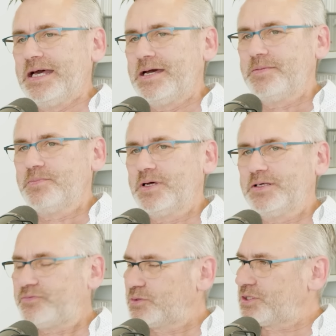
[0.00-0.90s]

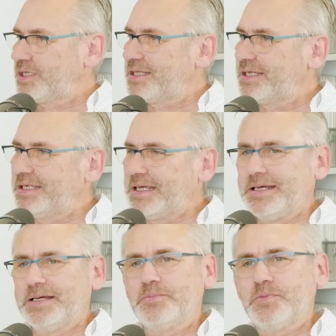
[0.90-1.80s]
Unfortunately,
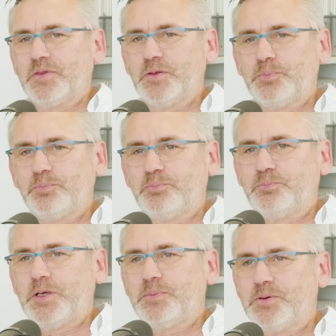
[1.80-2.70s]
the
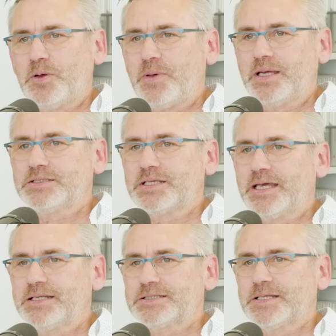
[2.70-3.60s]
people who are painting
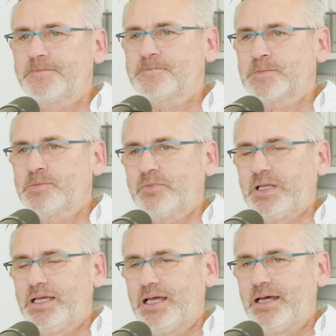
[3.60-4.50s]
it,
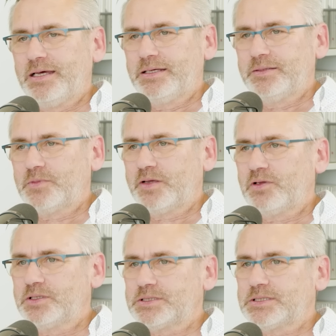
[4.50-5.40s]
they've
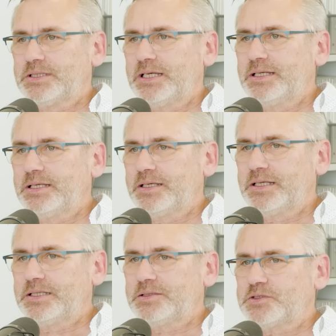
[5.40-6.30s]
lost
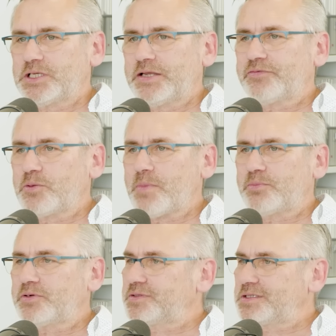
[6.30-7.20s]
a significant
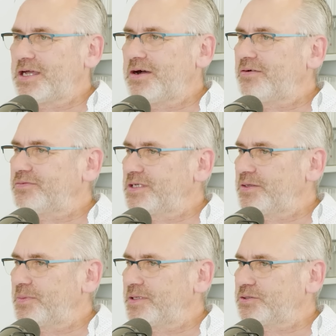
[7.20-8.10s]
member of staff, so they're a bit